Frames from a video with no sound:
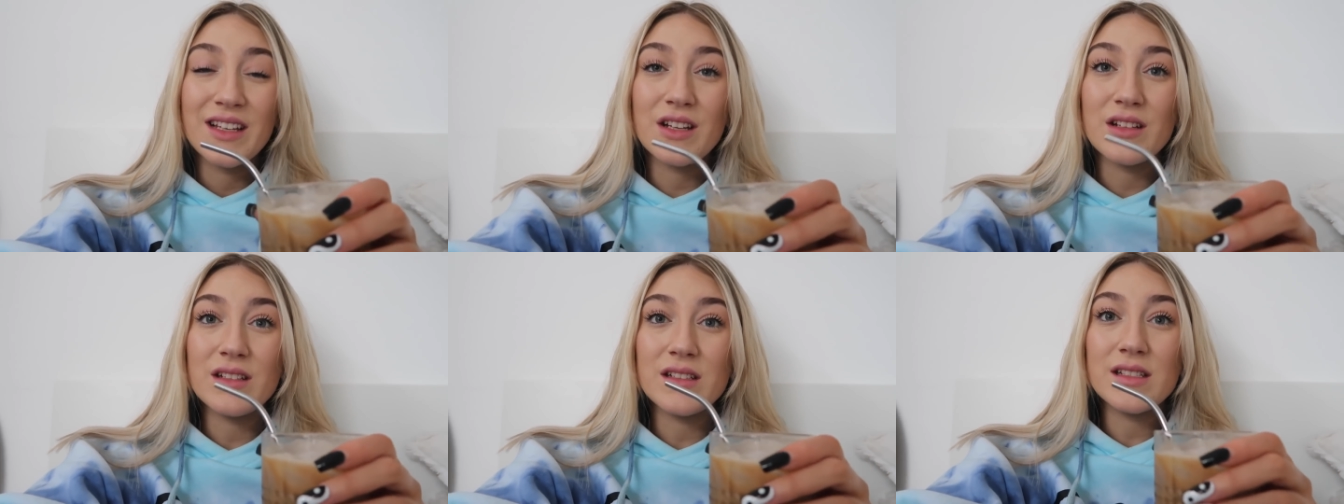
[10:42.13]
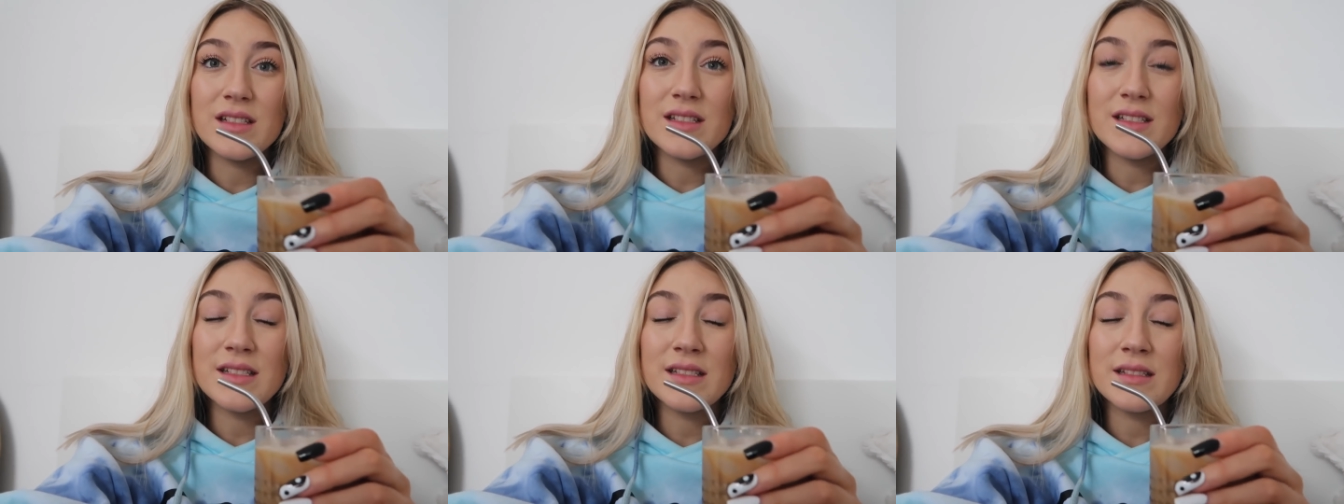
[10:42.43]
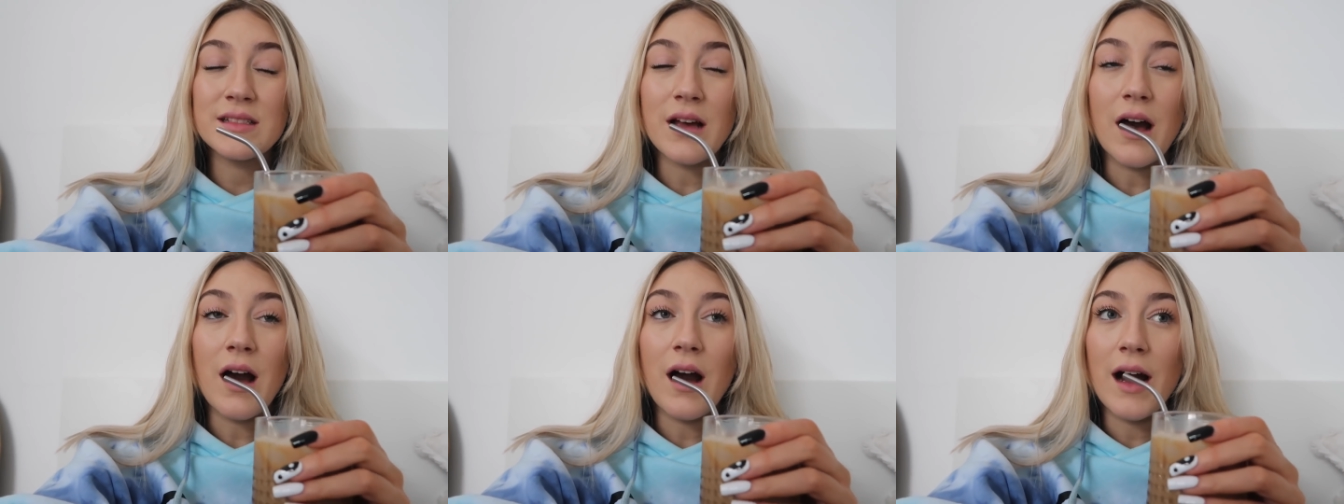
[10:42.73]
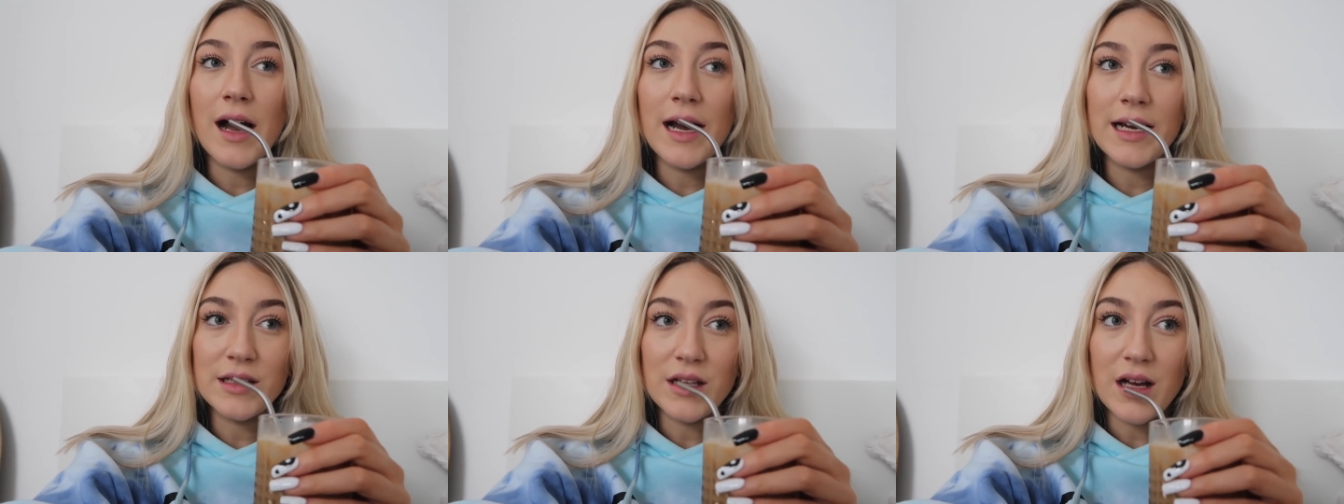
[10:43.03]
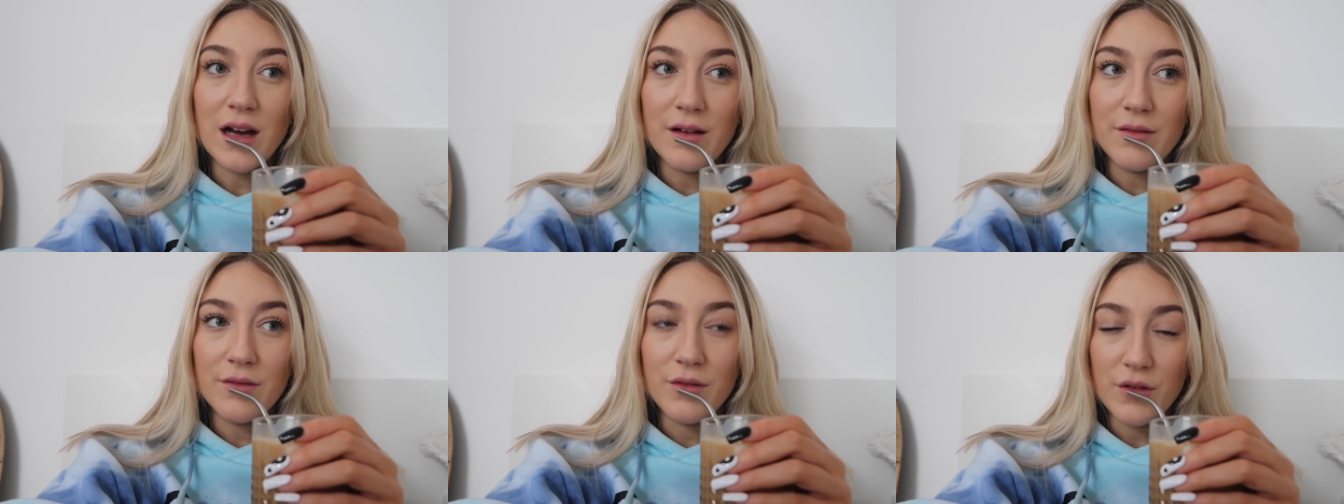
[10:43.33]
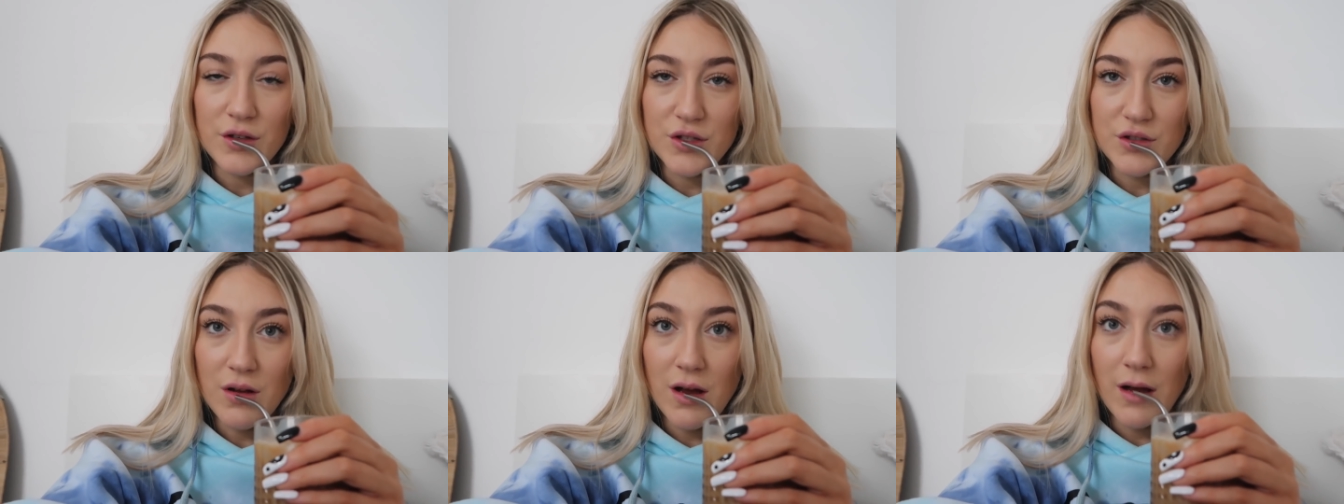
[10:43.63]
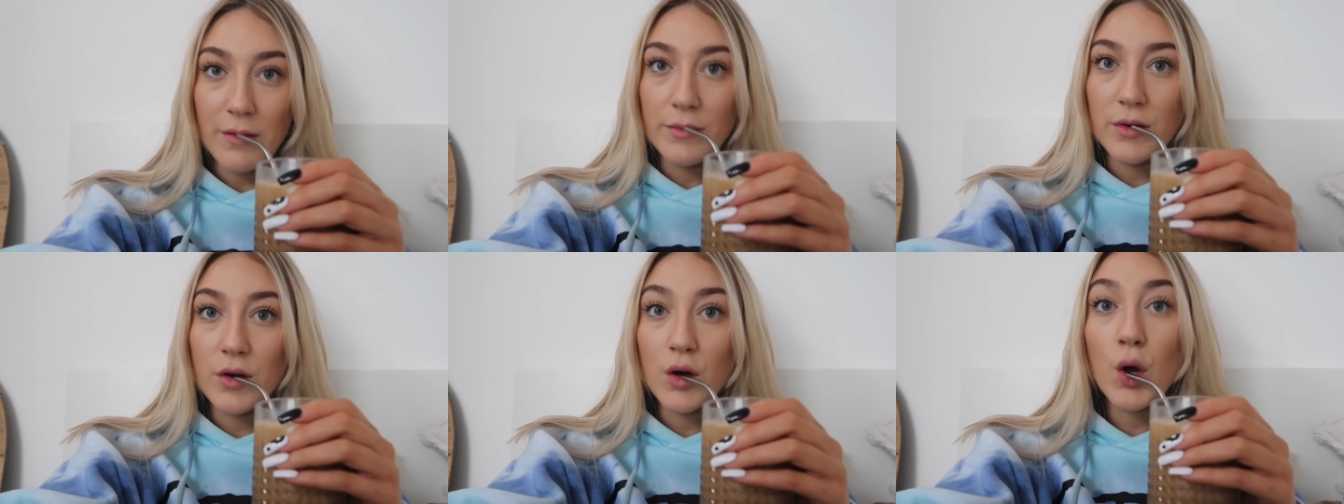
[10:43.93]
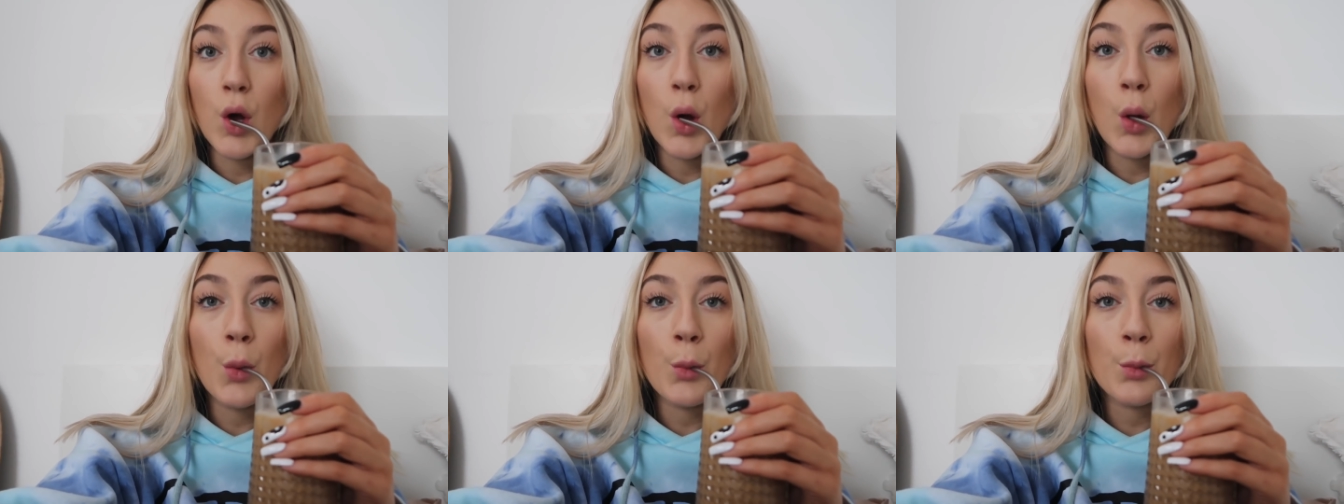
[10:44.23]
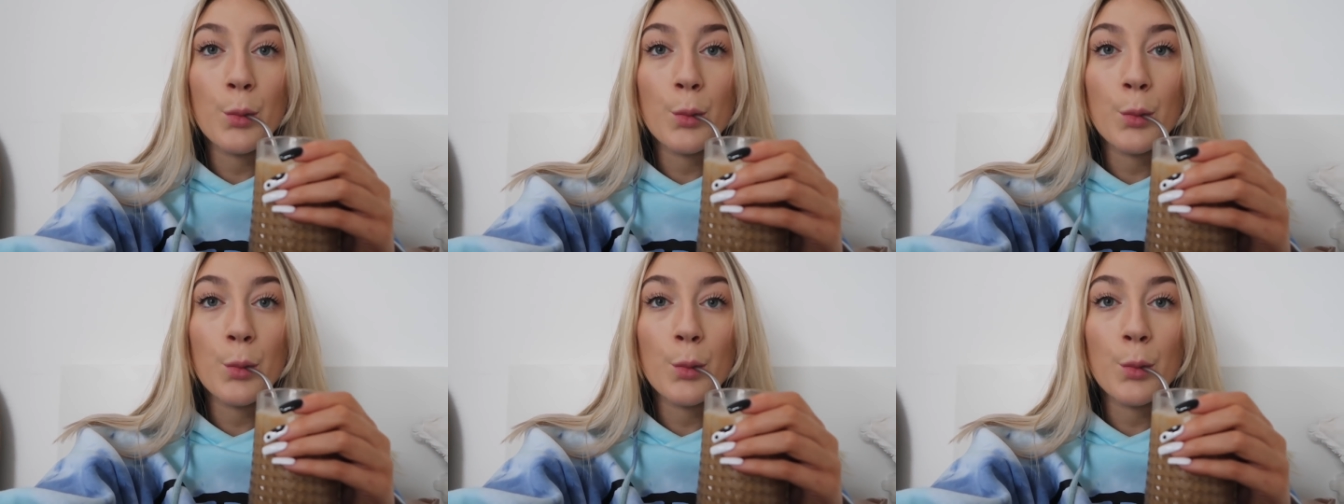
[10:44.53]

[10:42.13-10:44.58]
because I love original almond milk.